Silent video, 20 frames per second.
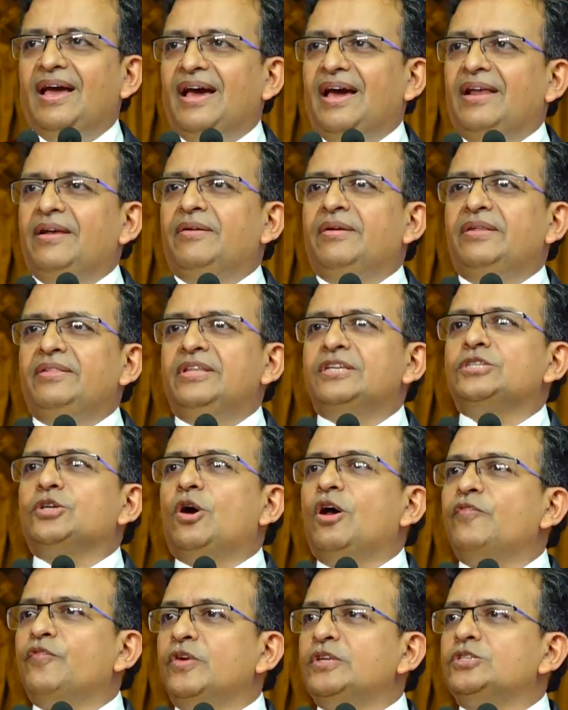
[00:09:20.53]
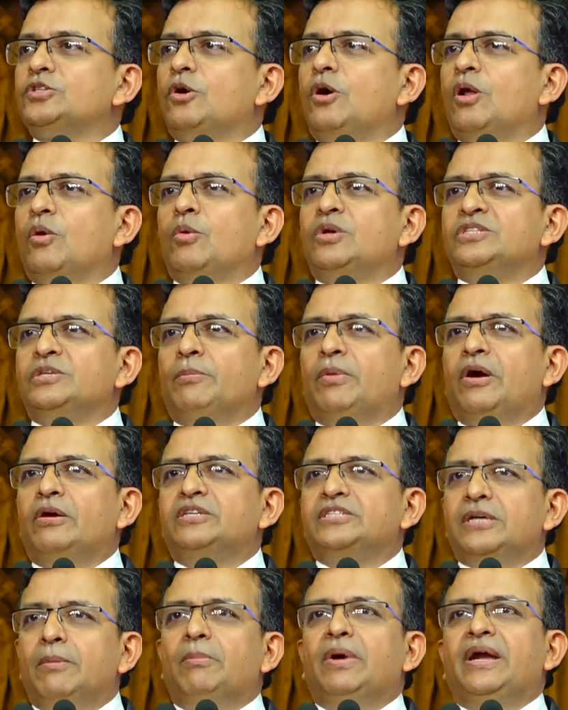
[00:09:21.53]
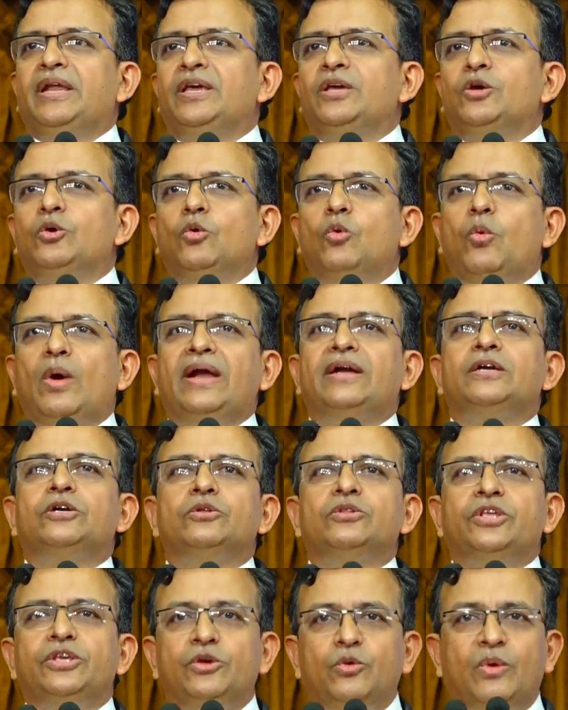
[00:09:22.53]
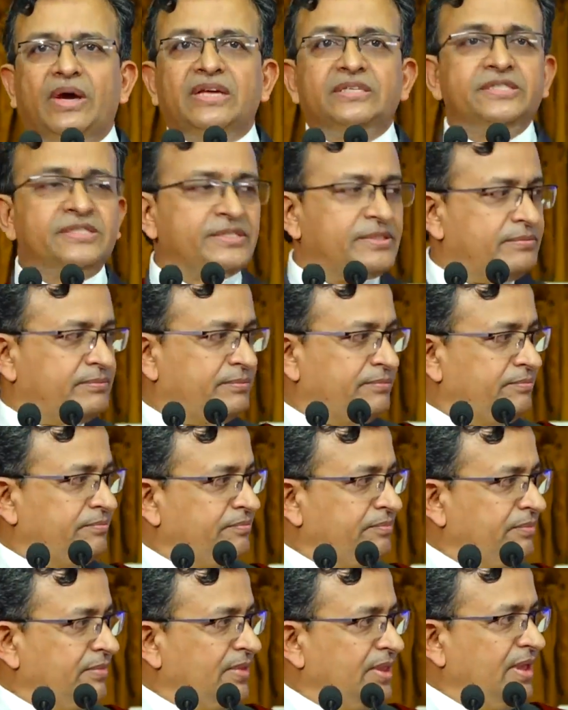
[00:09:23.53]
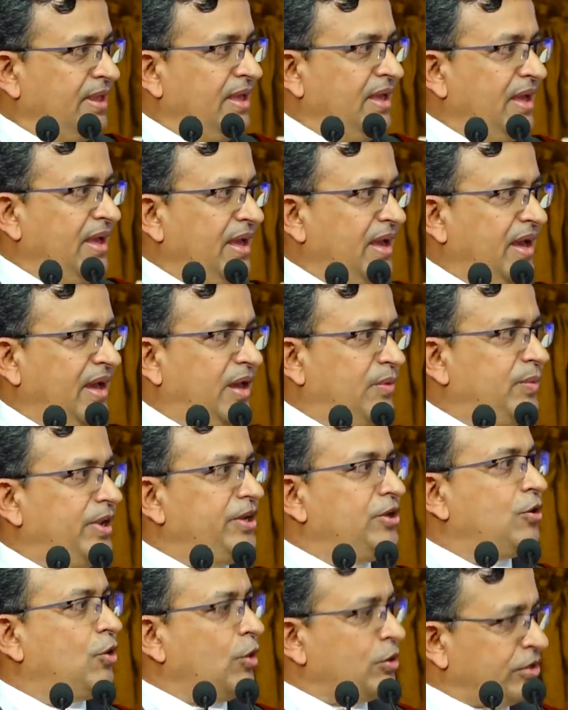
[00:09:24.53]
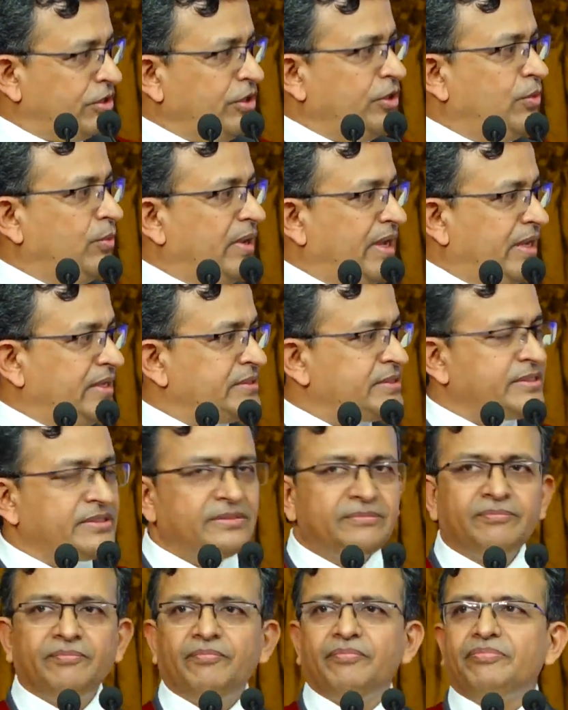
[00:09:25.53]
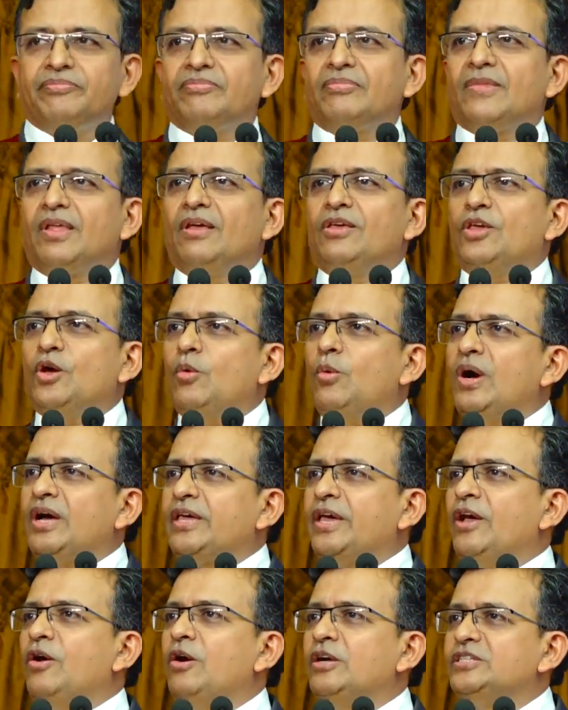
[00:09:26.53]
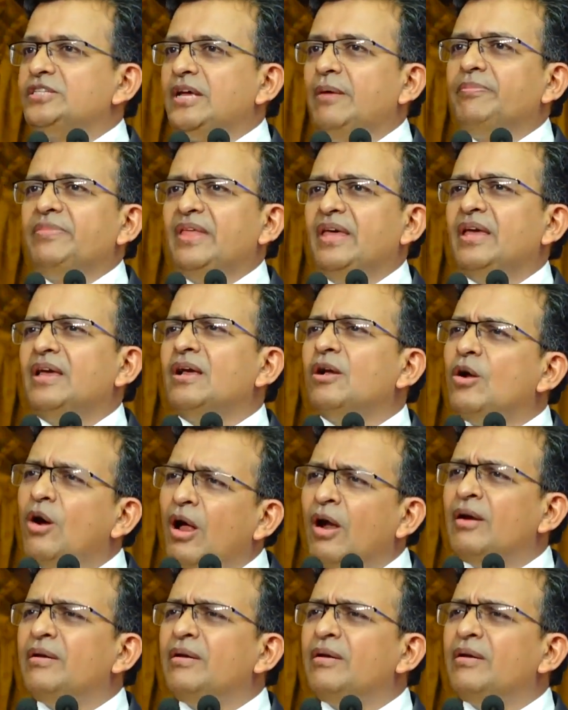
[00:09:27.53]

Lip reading: And this conference call was about somebody who went to the US. And when you go to the US, you're working on something.